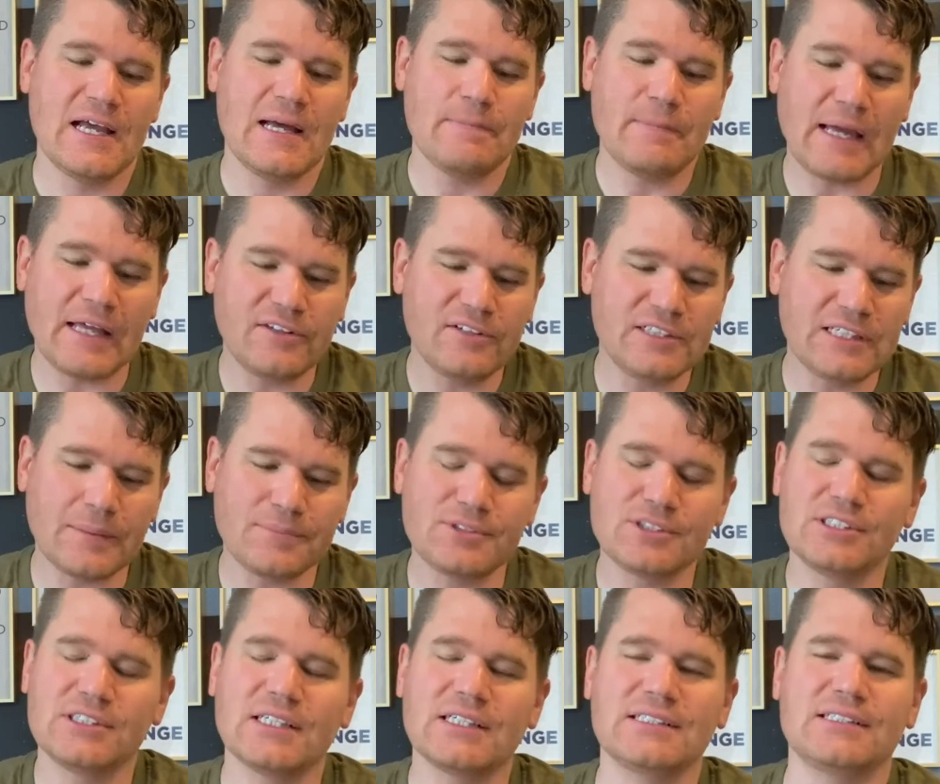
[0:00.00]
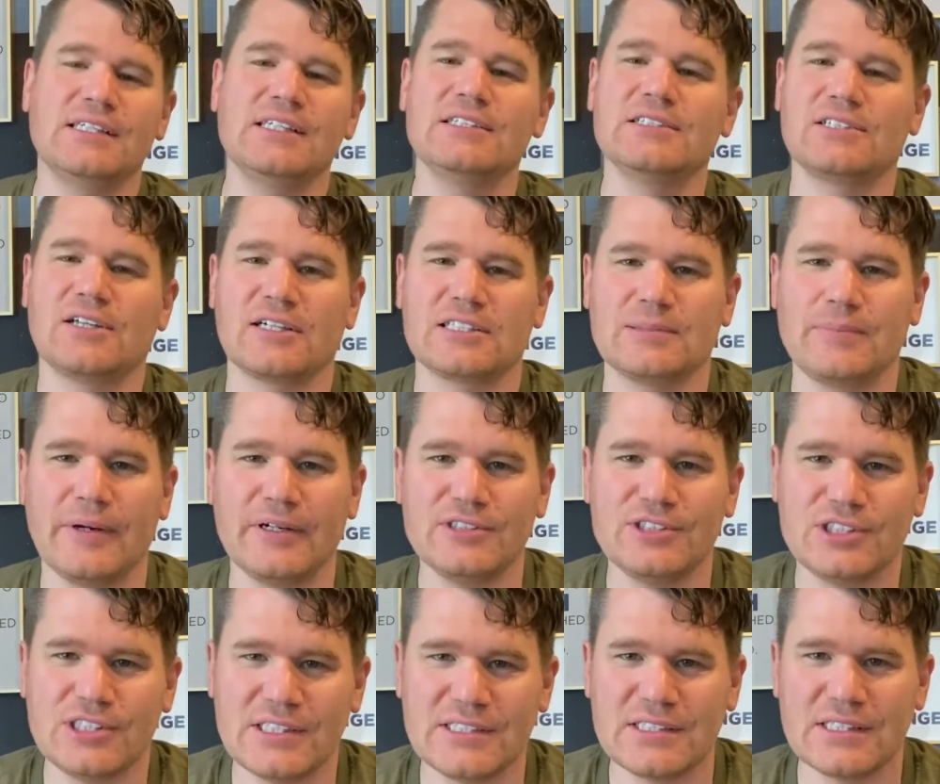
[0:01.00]
Matthew chapter 16 talks
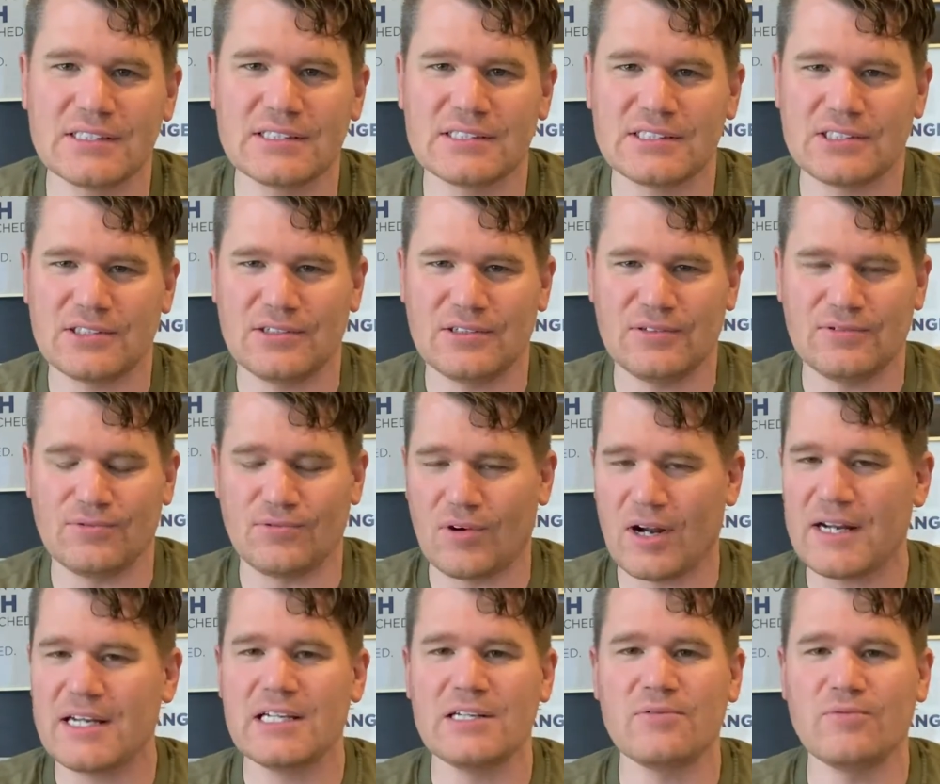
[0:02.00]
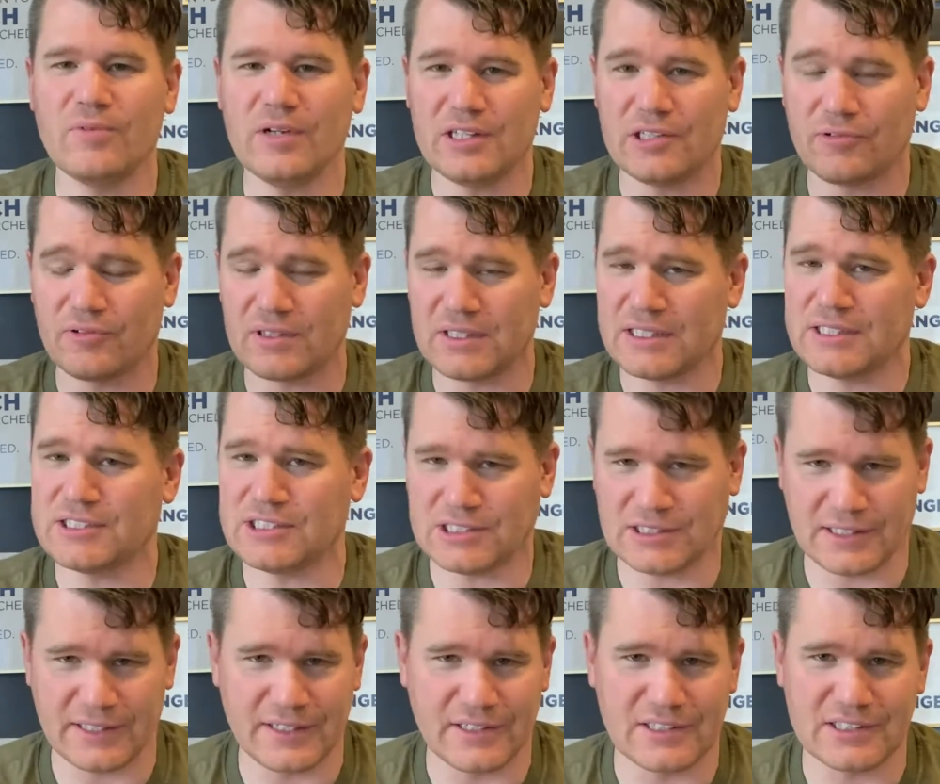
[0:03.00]
about Jesus running with the
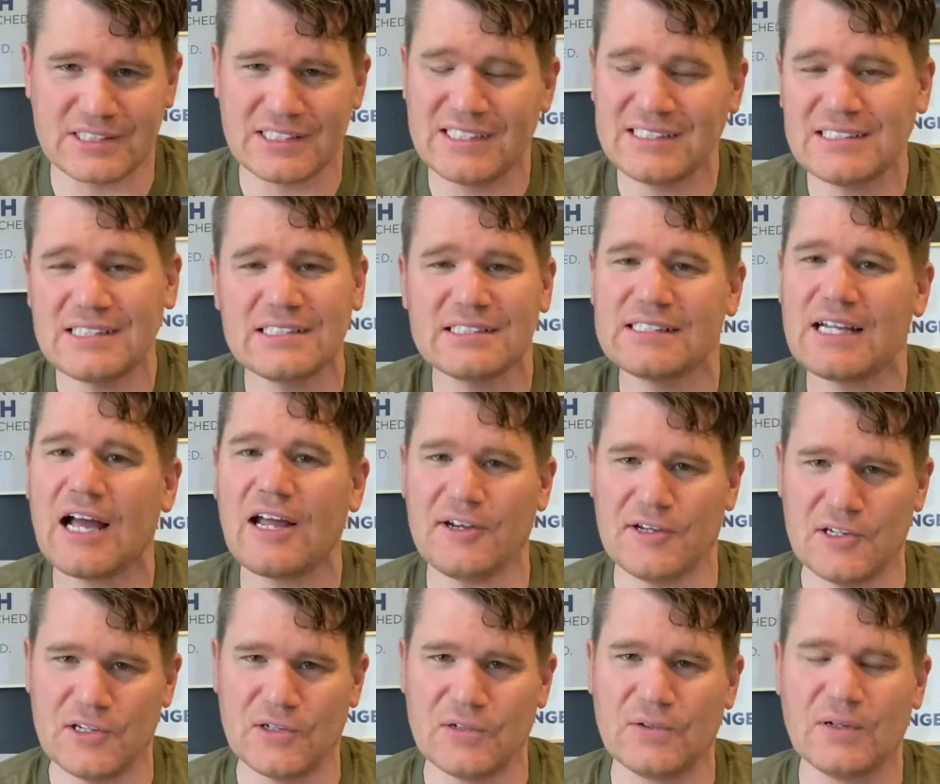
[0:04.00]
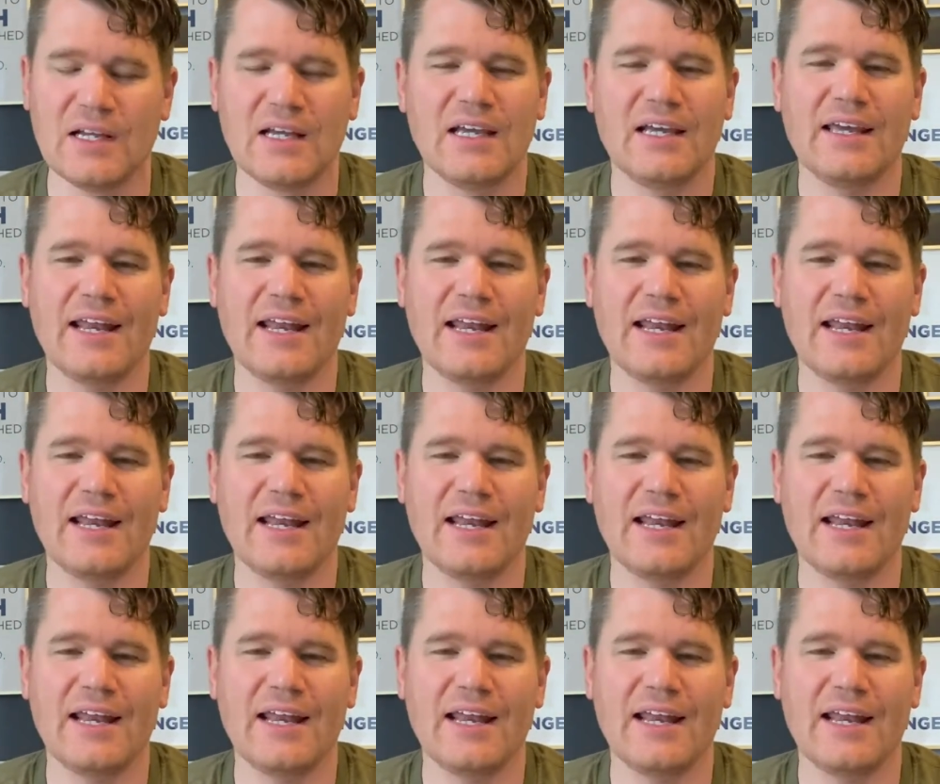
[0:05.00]
religious leaders. This is not new.